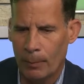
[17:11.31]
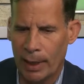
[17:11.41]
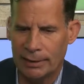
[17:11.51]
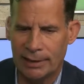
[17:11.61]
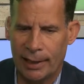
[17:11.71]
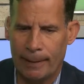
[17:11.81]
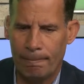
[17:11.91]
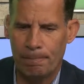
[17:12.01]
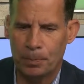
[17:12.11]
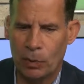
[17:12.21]
But
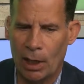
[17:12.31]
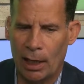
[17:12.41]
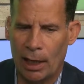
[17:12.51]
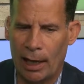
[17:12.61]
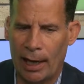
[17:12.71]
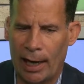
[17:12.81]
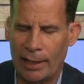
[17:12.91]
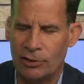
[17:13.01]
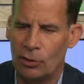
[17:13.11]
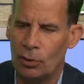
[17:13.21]

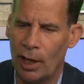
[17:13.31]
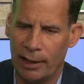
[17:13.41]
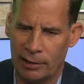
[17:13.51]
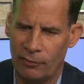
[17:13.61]
I do like